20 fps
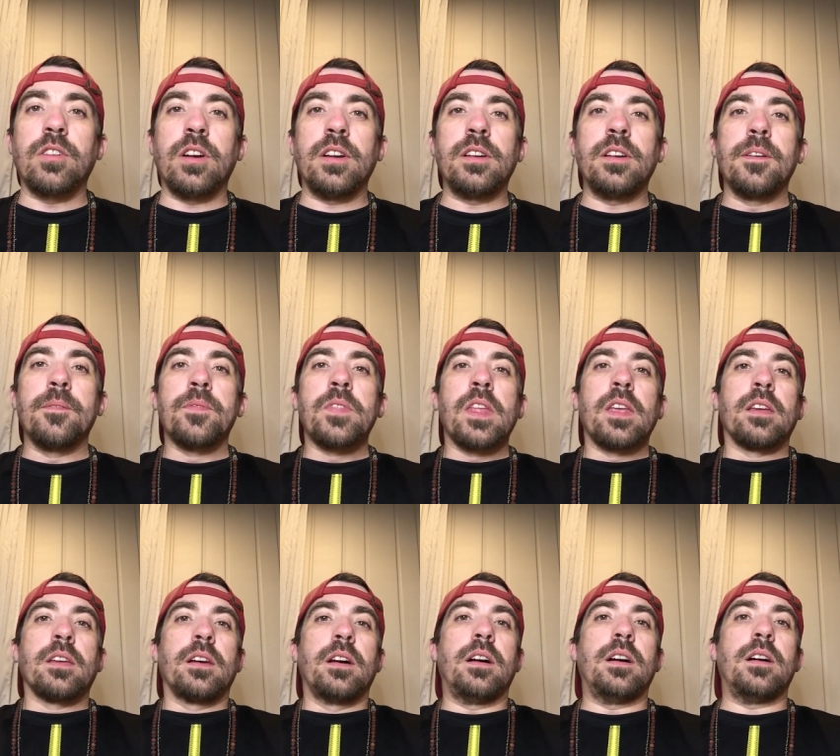
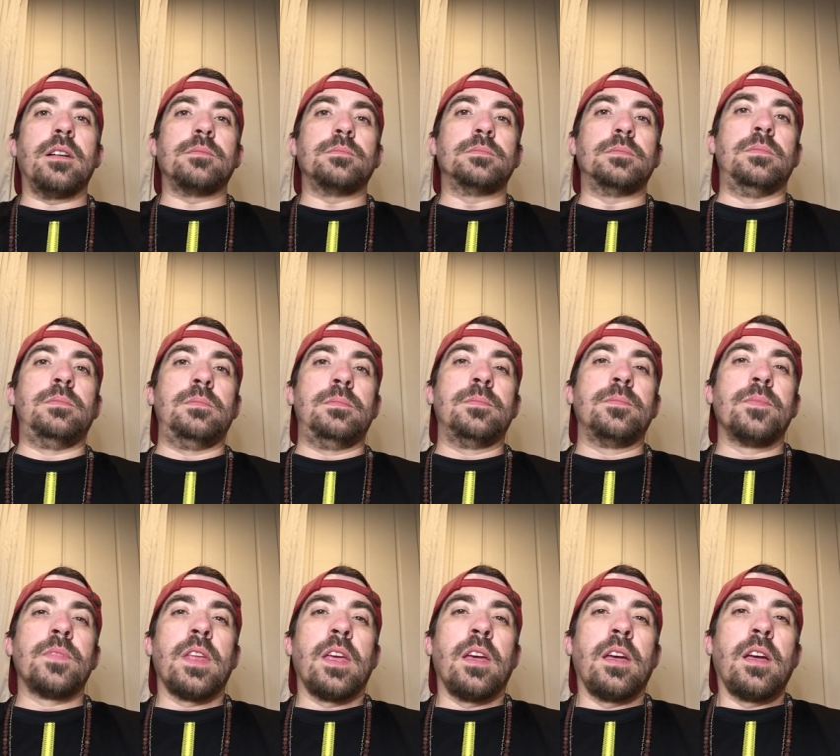run,
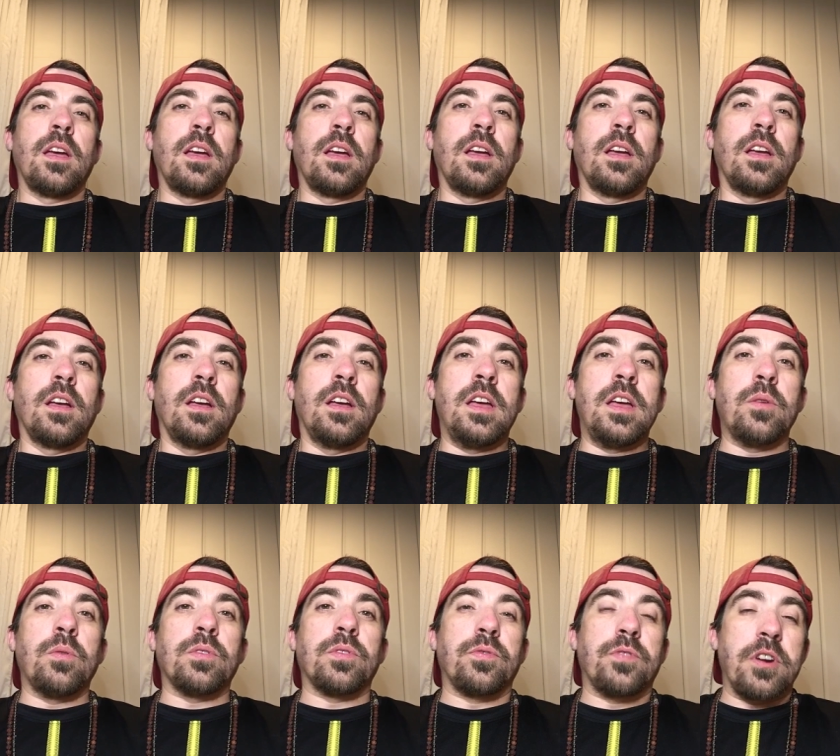
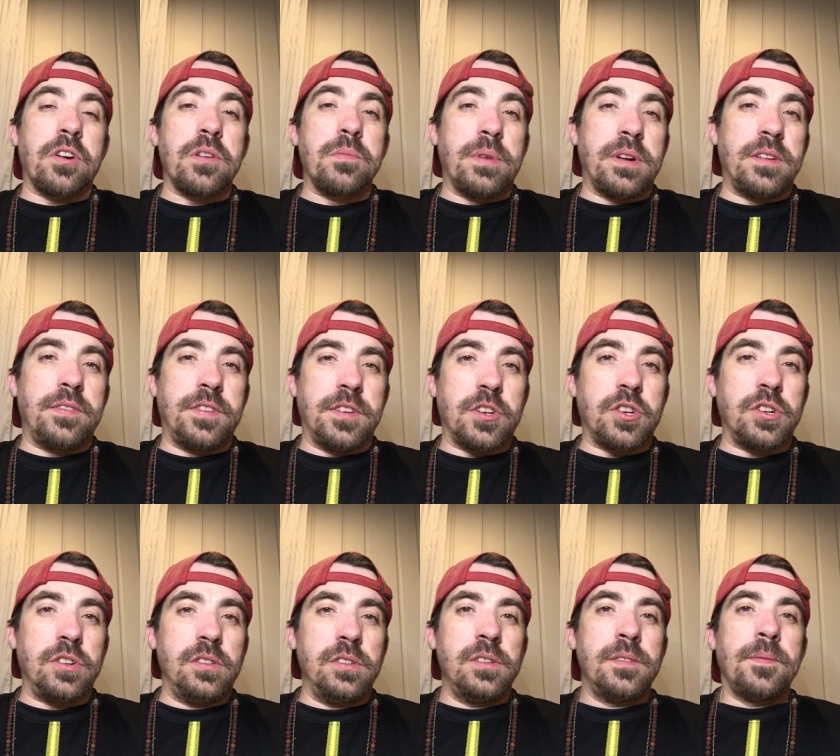it was very
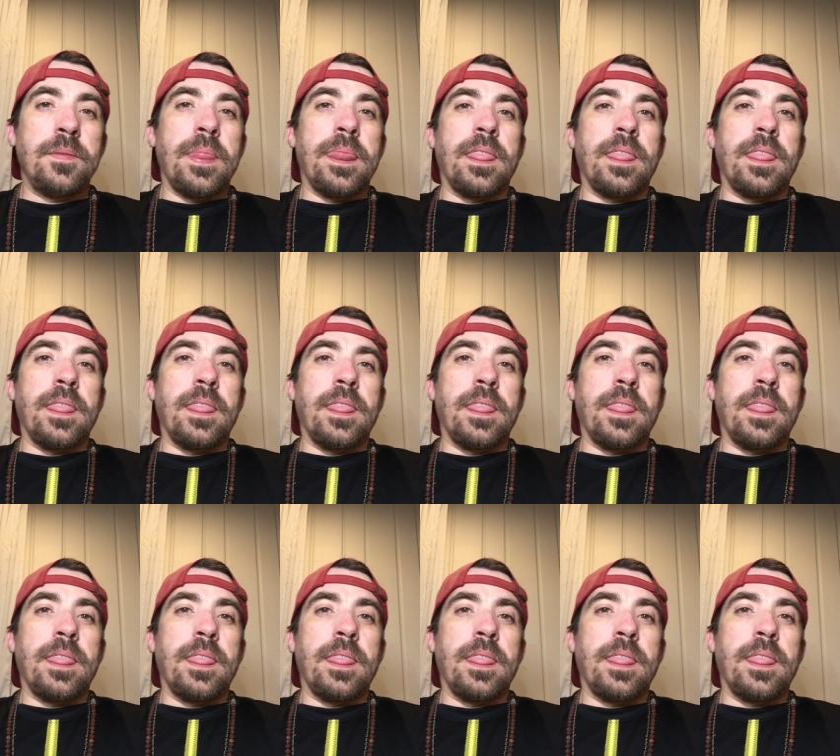beneficial.